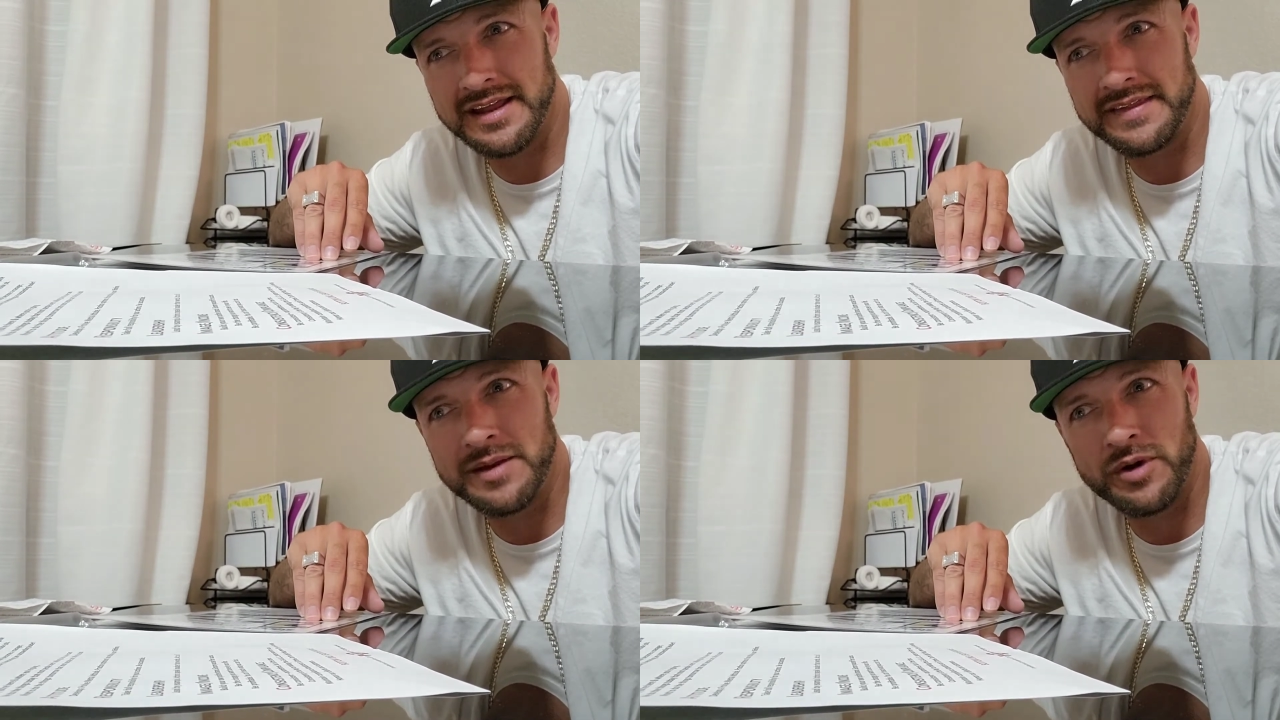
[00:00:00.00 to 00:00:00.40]

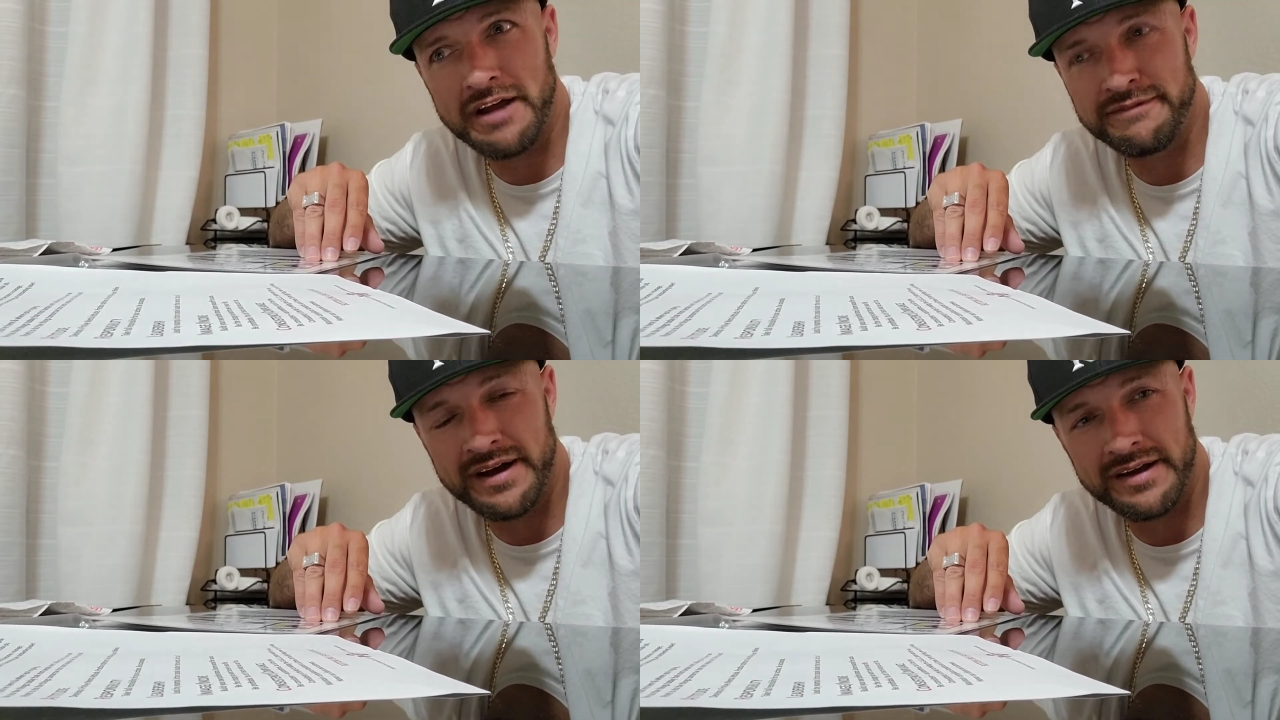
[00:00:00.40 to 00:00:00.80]
And then when
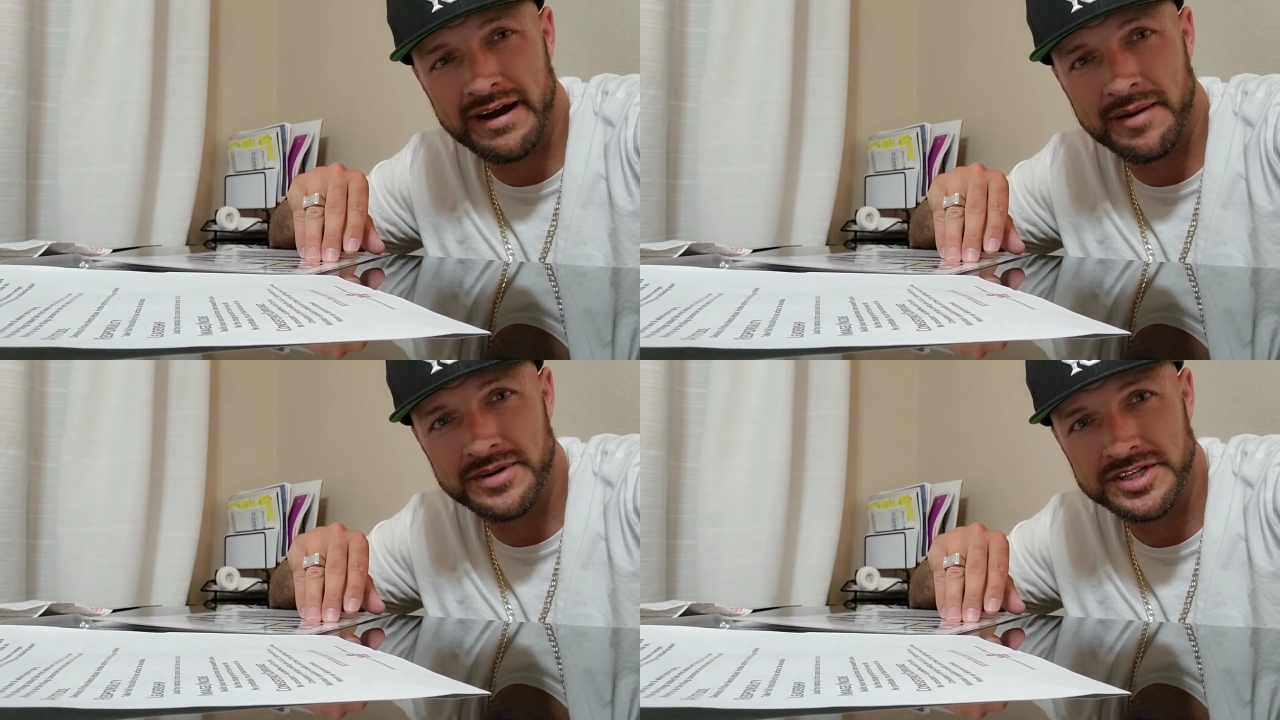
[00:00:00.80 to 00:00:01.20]
I found
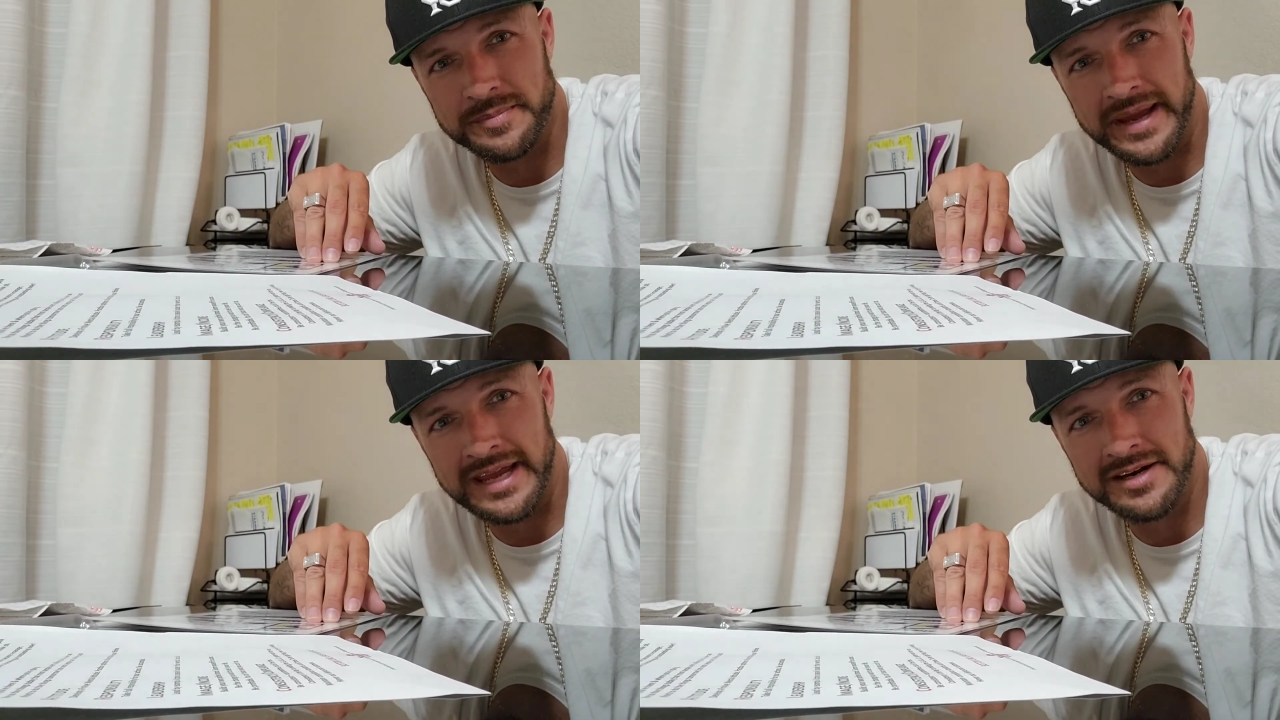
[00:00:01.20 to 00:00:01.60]
out how much
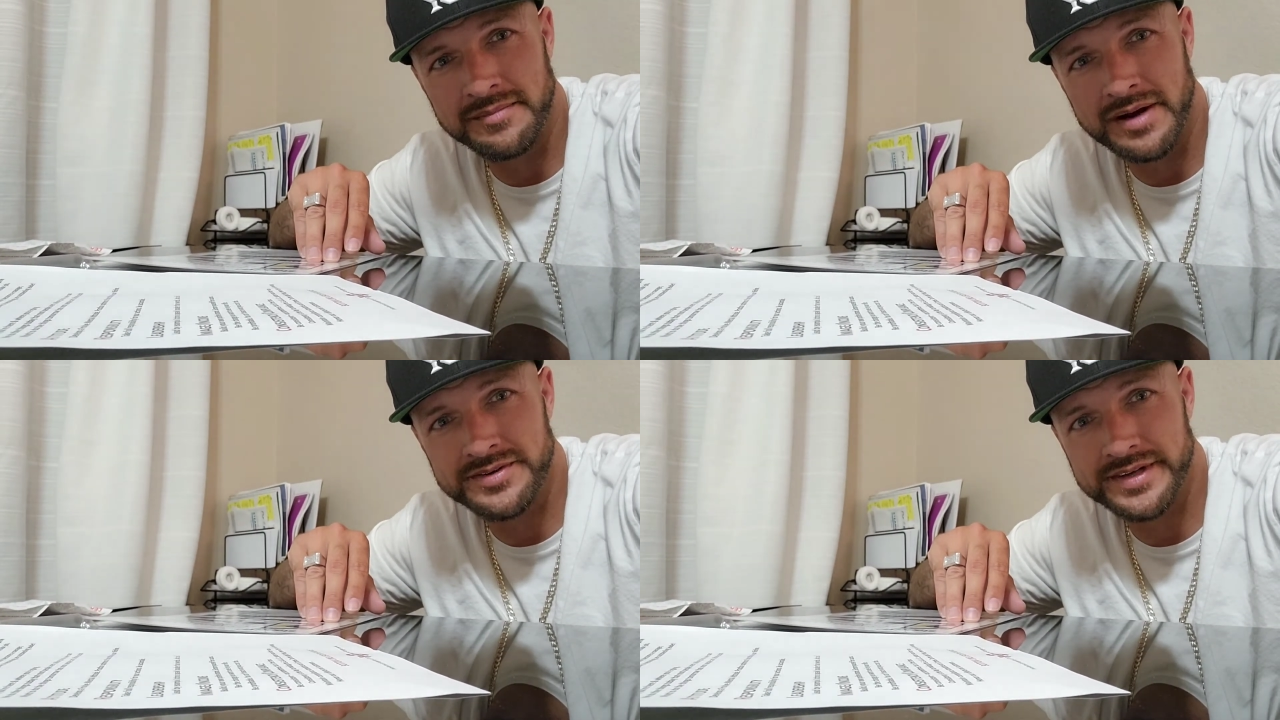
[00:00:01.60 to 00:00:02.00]
he paid
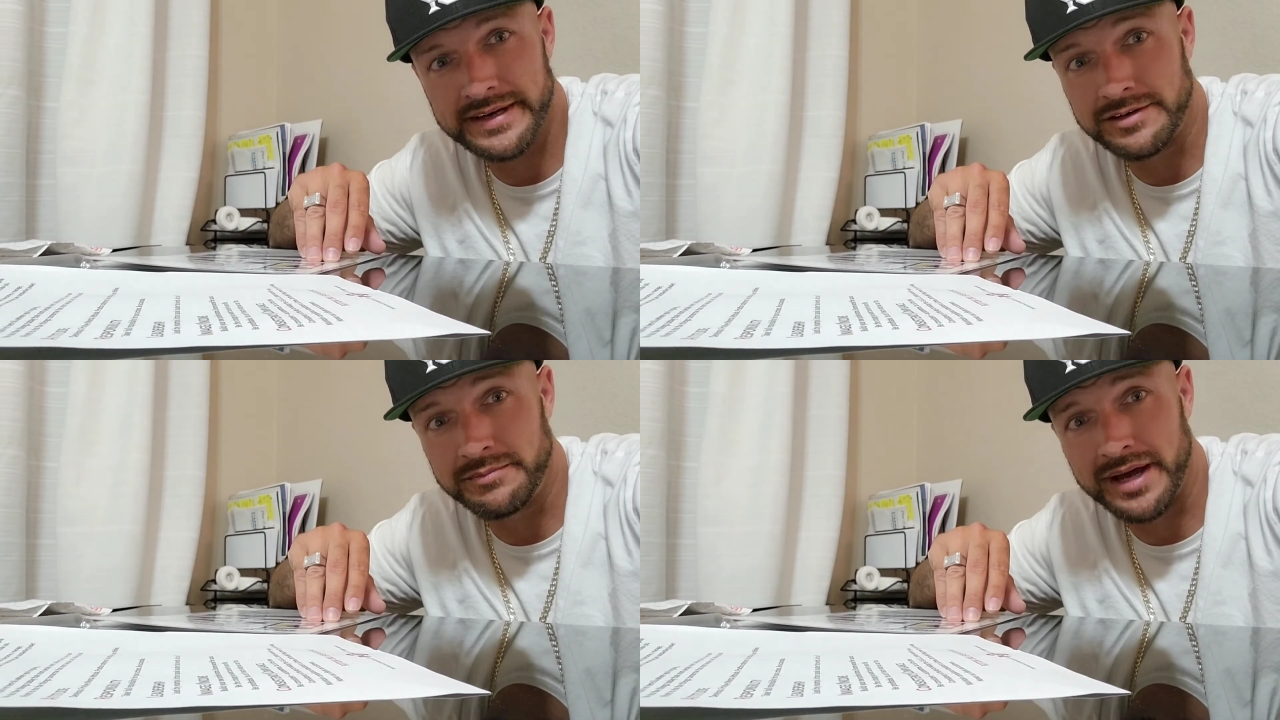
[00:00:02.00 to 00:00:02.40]
him, I was
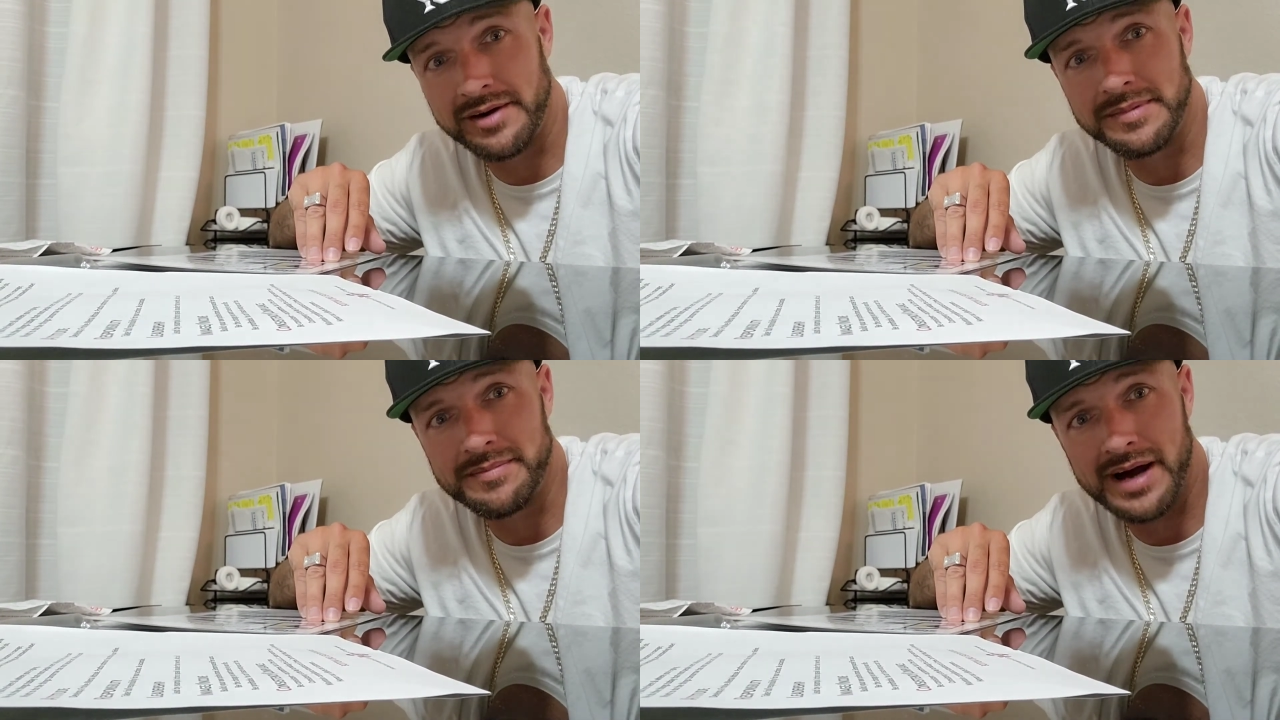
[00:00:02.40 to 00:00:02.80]
like, you
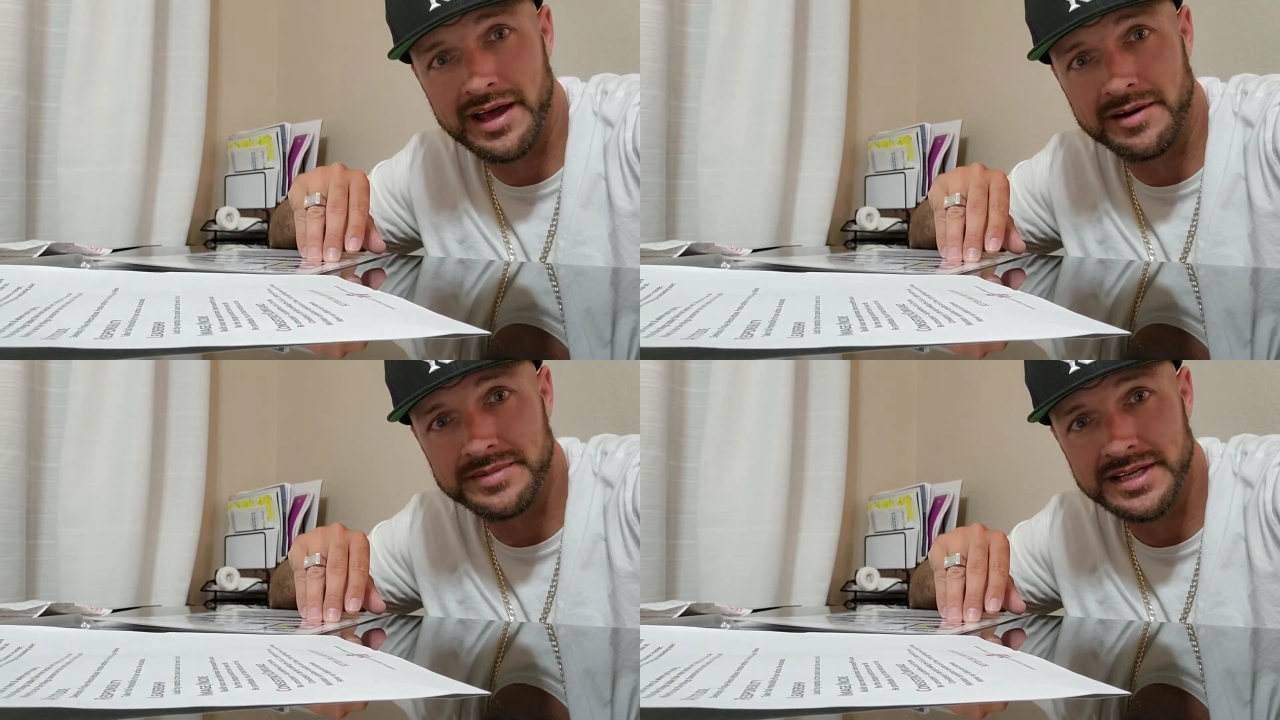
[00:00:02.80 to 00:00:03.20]
better be
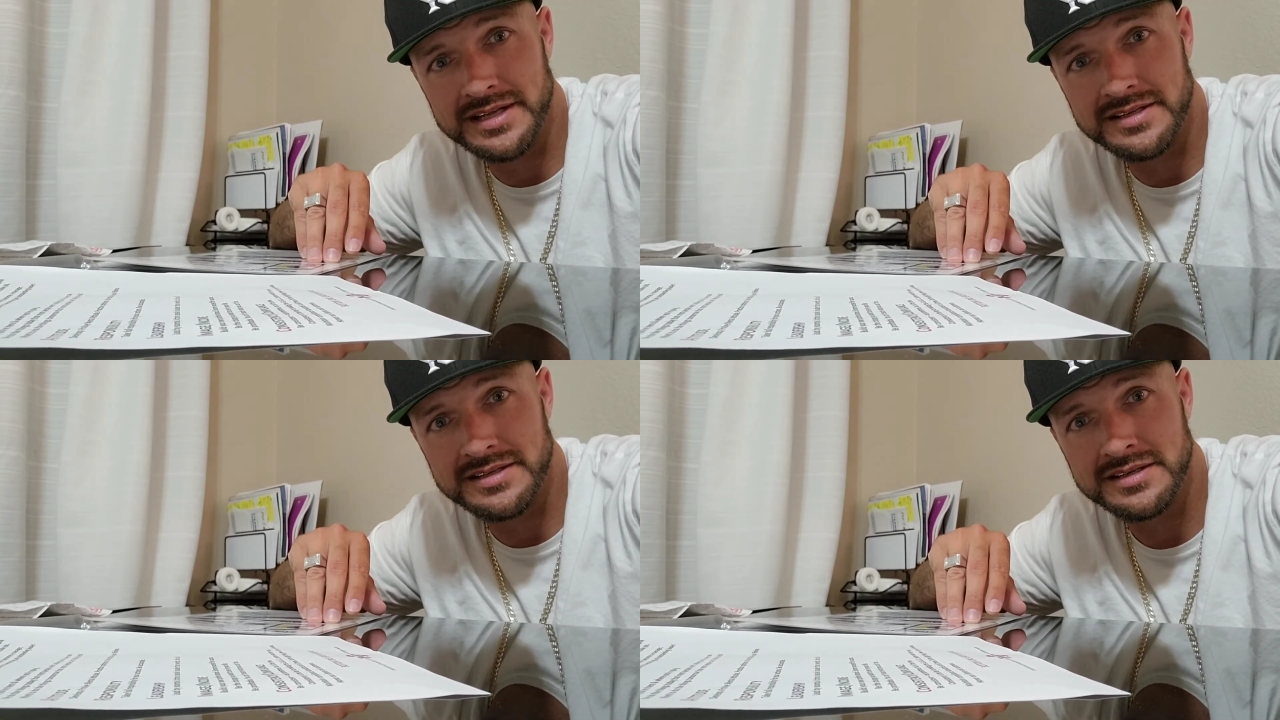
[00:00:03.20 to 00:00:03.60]
buying him
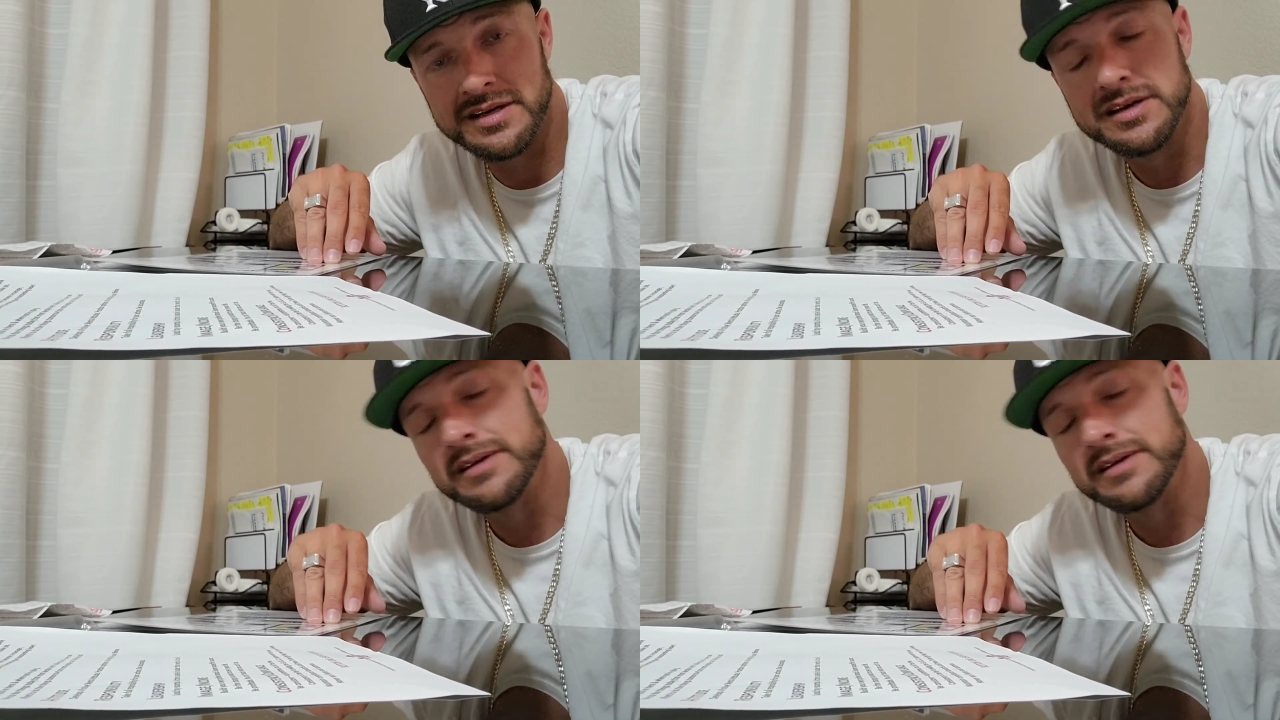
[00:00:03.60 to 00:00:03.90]
tents.